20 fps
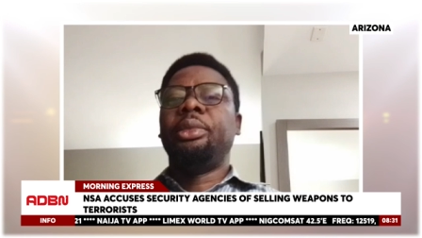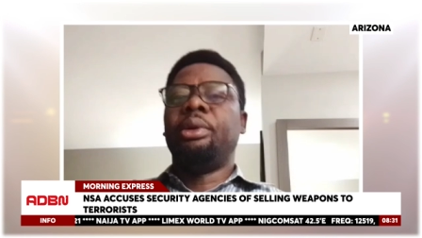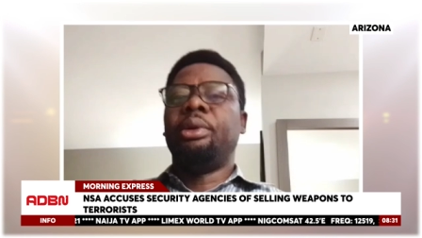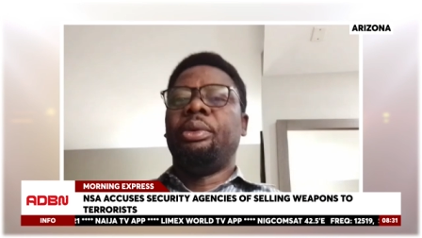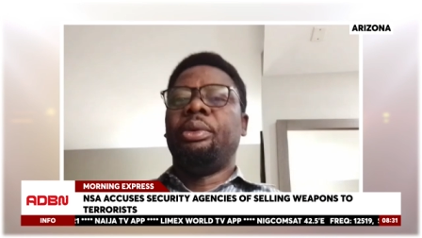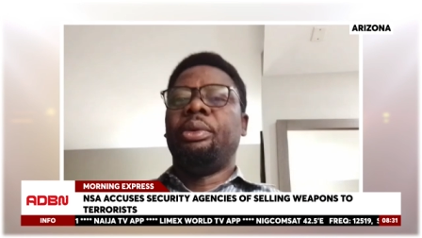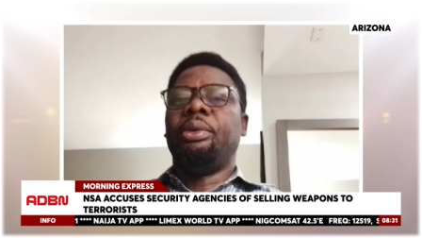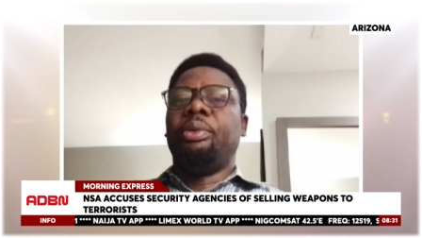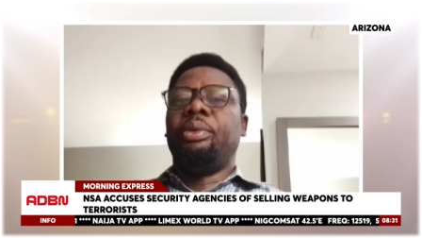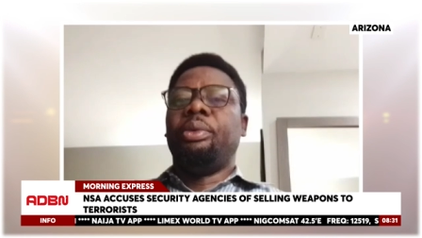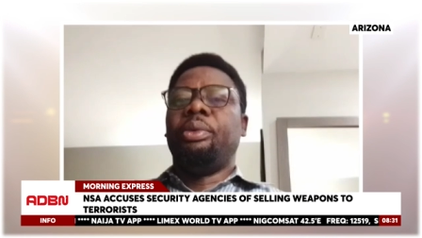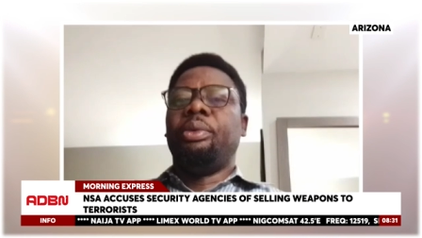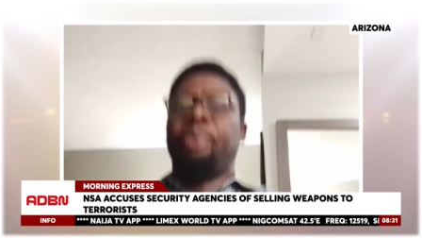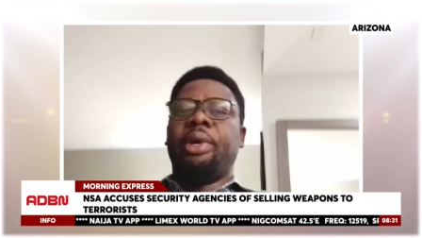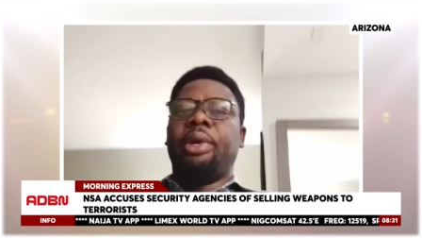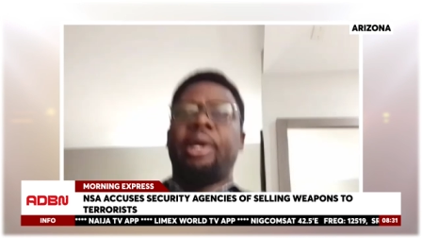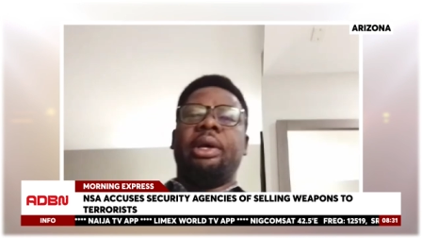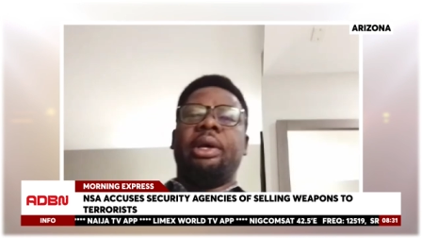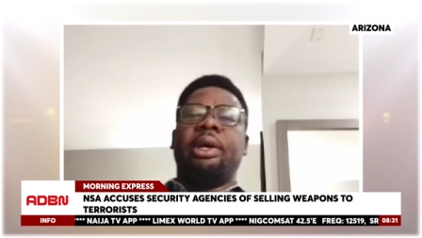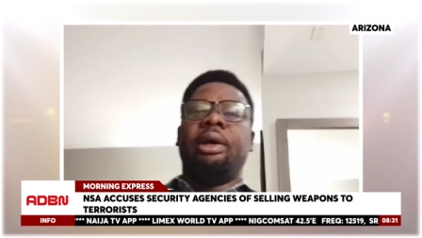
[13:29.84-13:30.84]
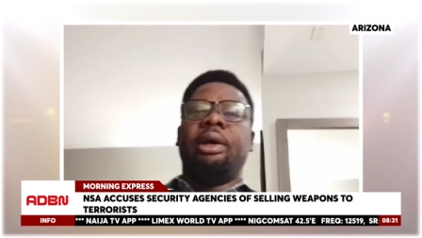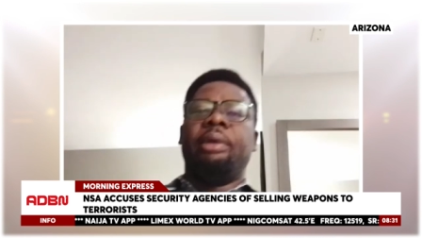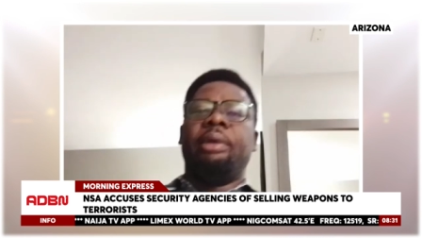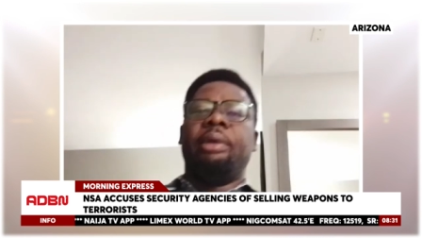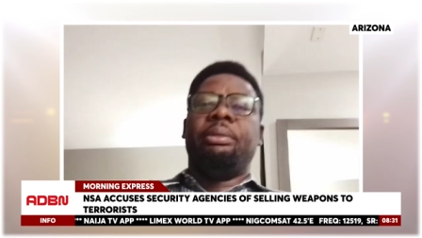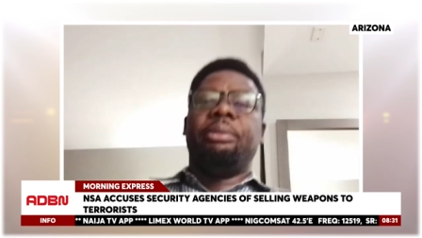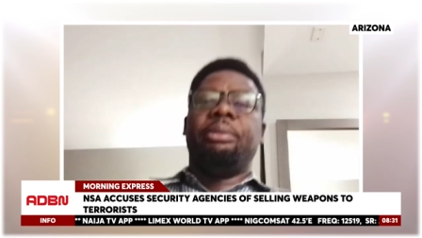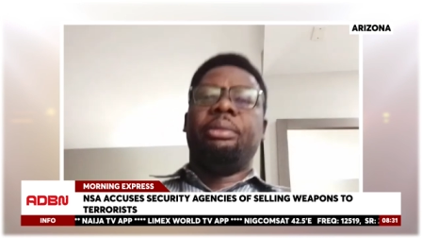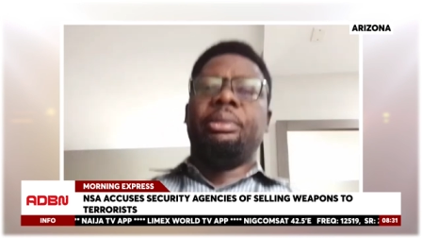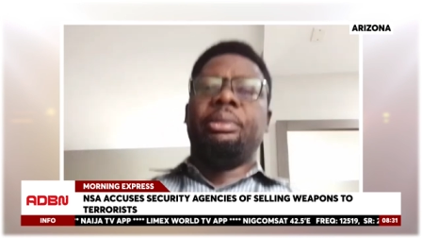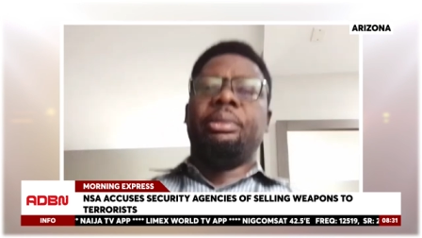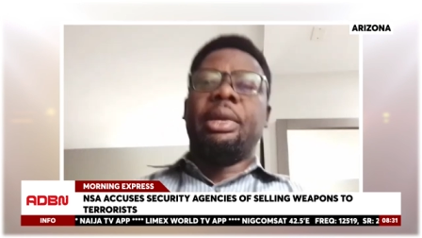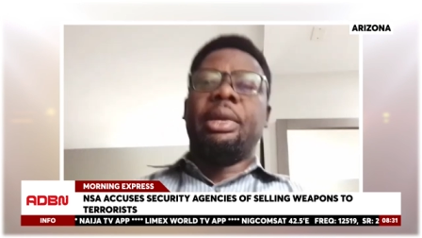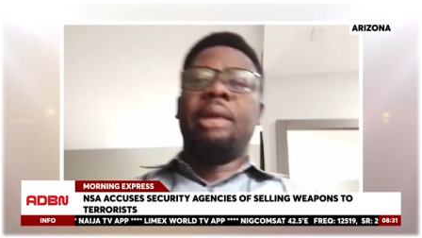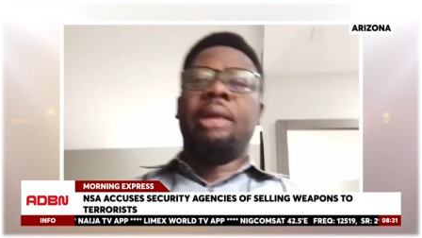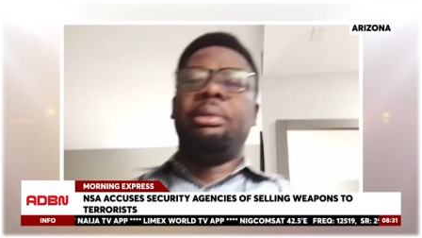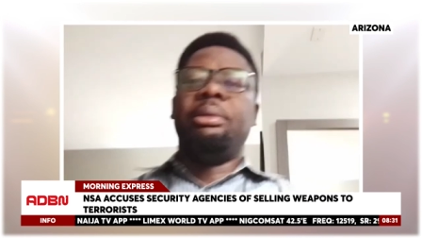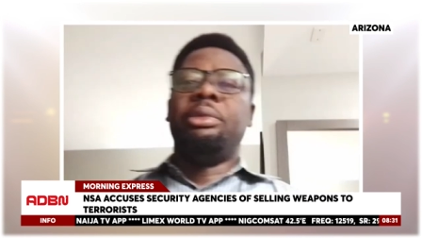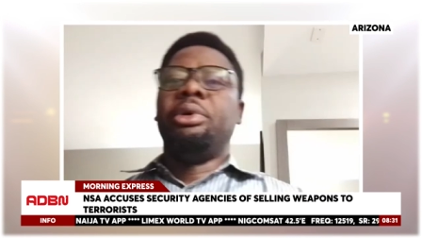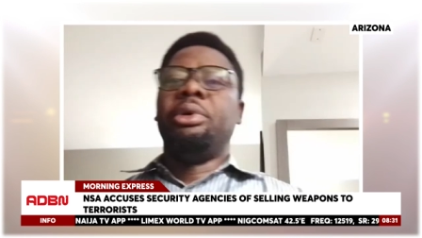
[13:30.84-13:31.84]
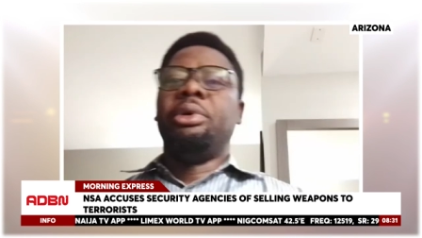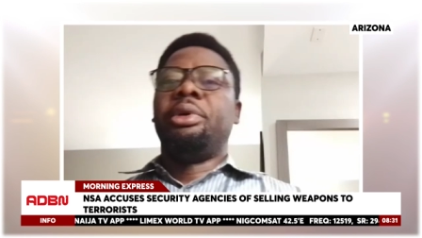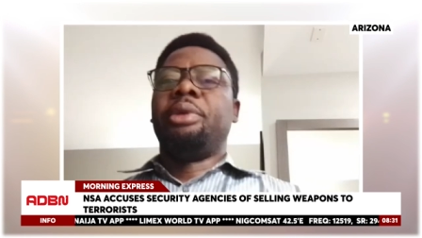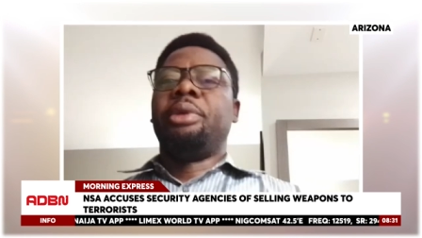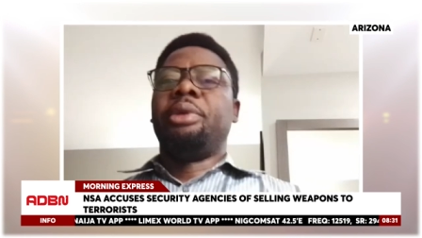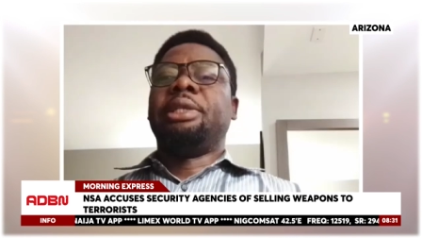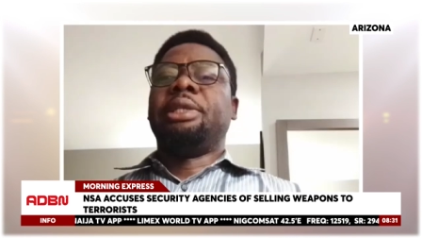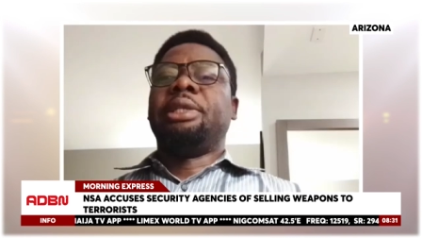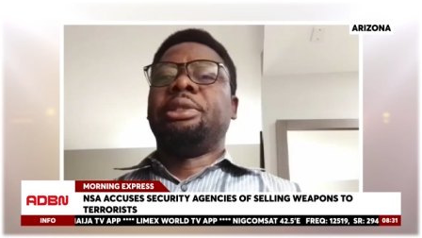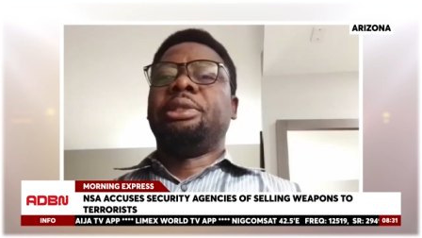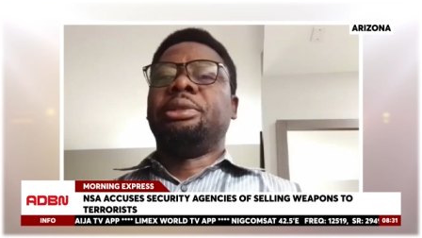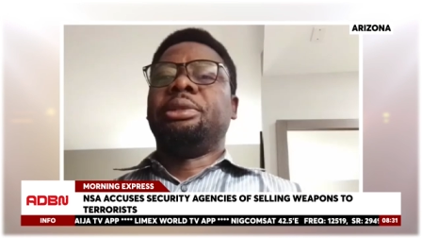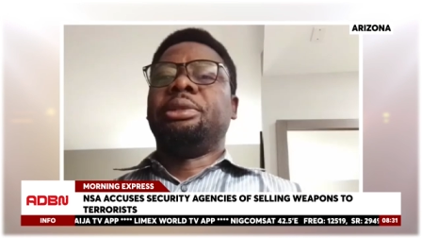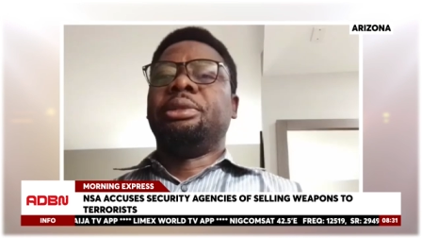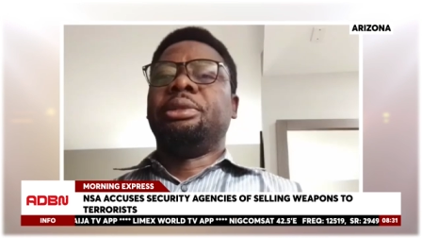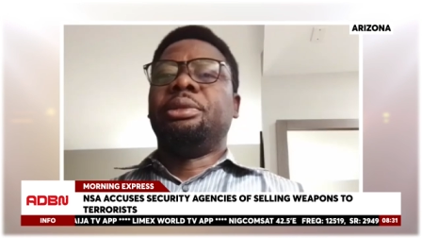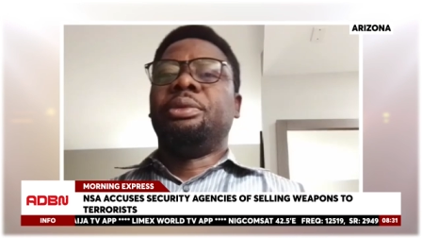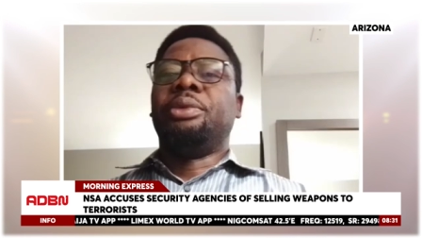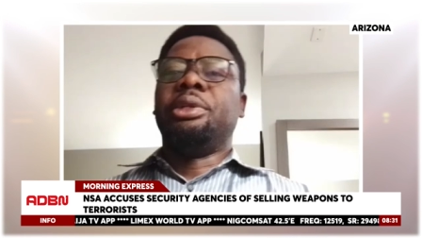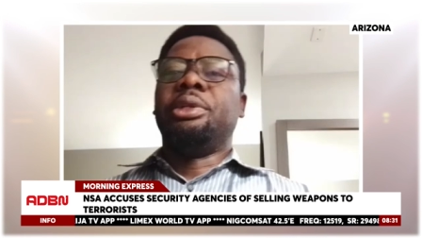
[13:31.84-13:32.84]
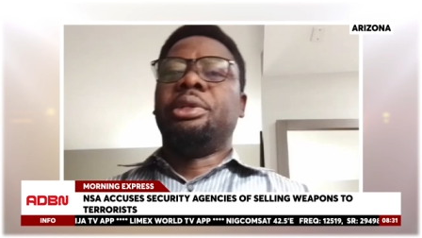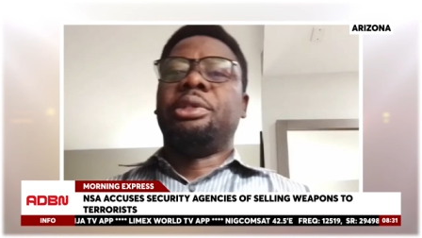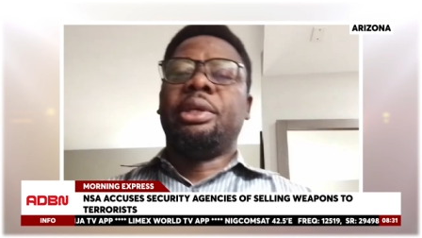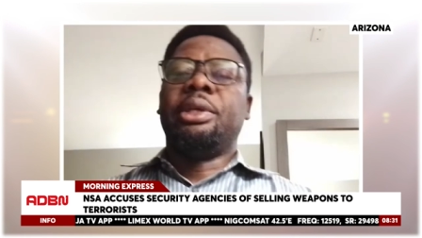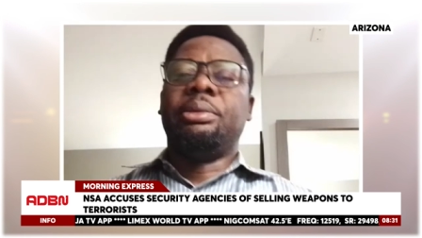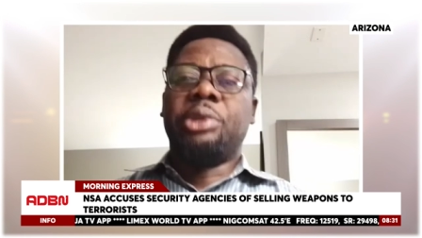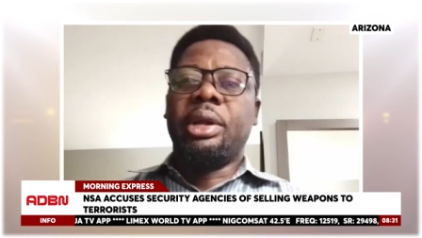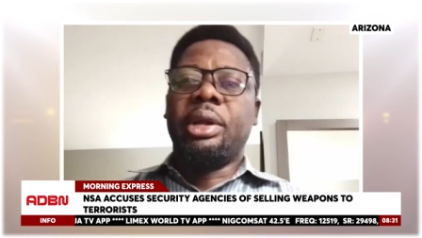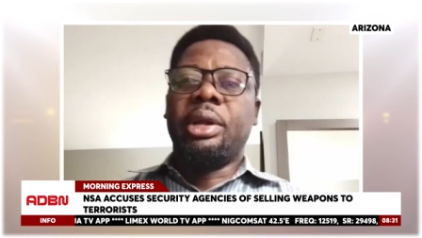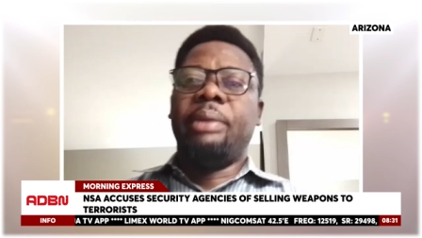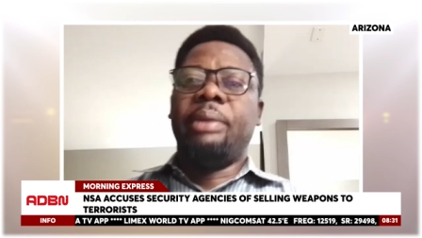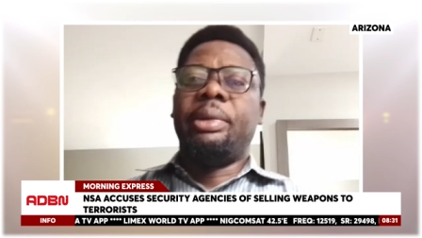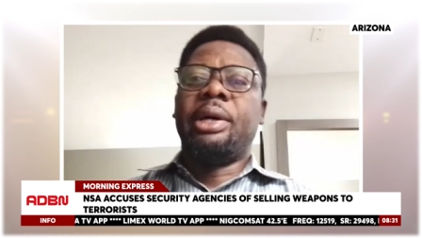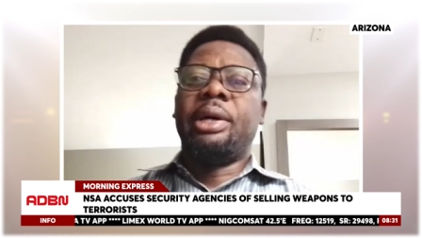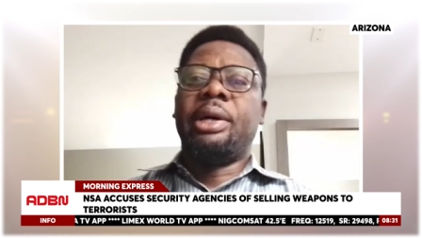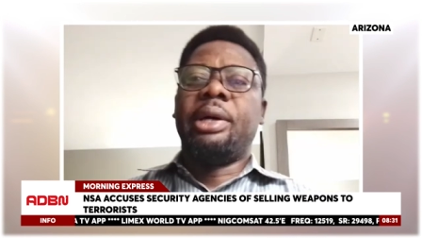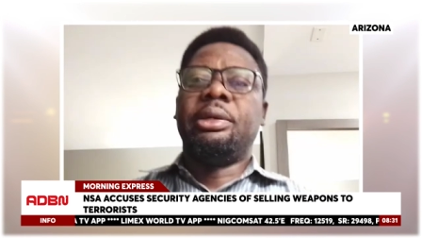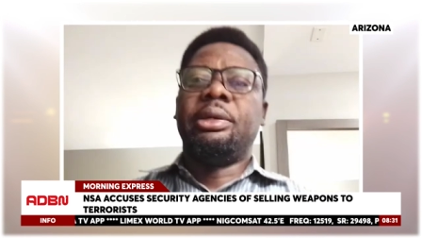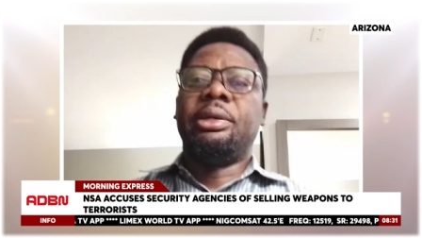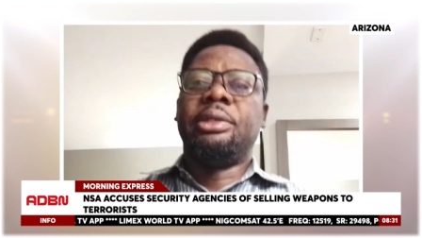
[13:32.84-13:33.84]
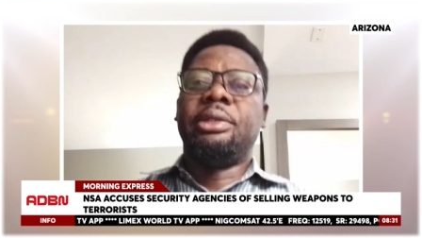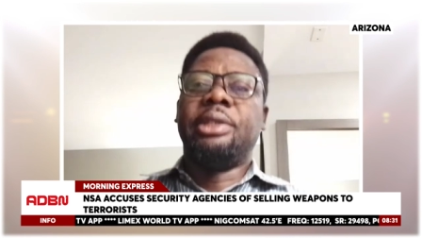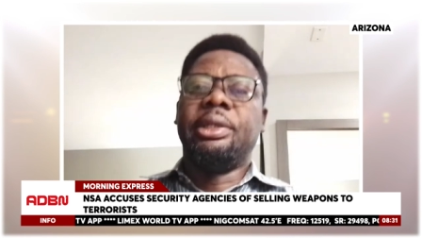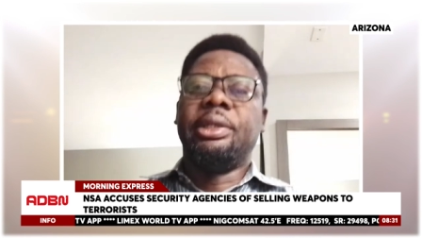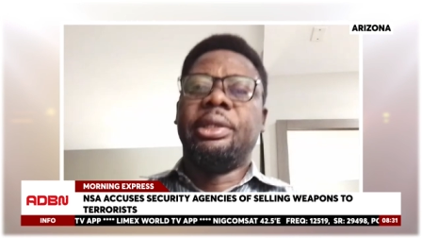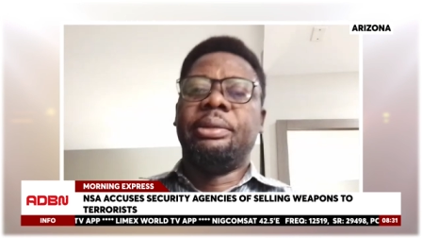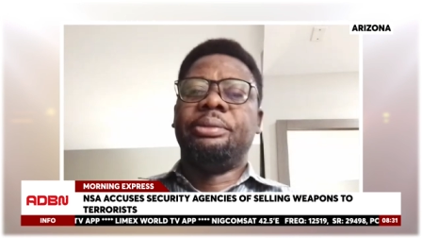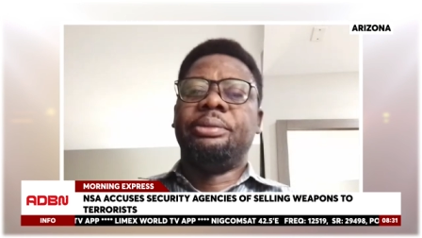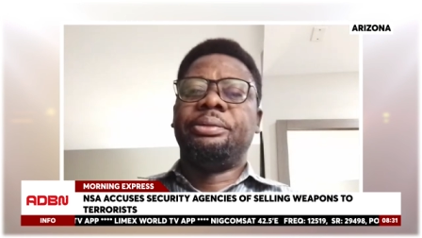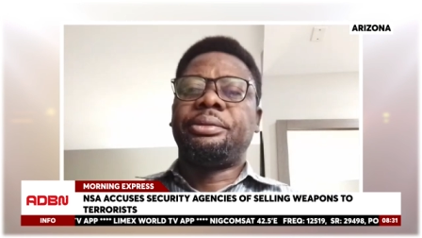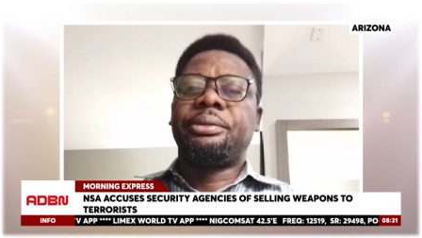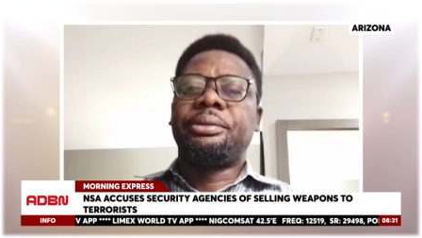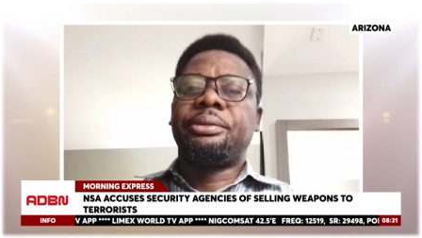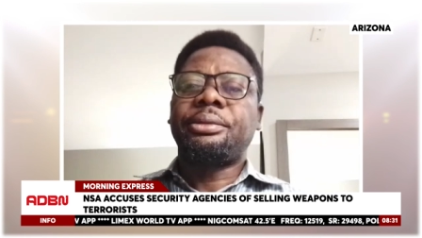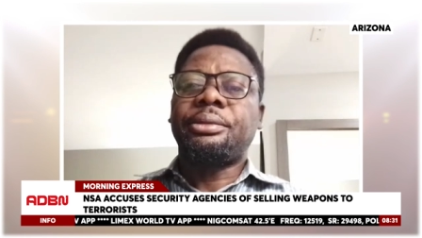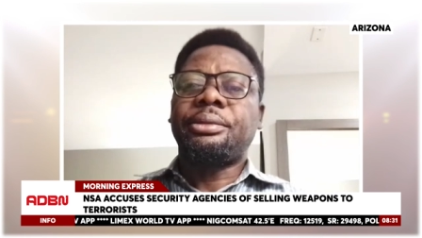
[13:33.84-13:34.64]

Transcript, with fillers: um, where um, Malam Nuhu Ribadu was um, talking about um,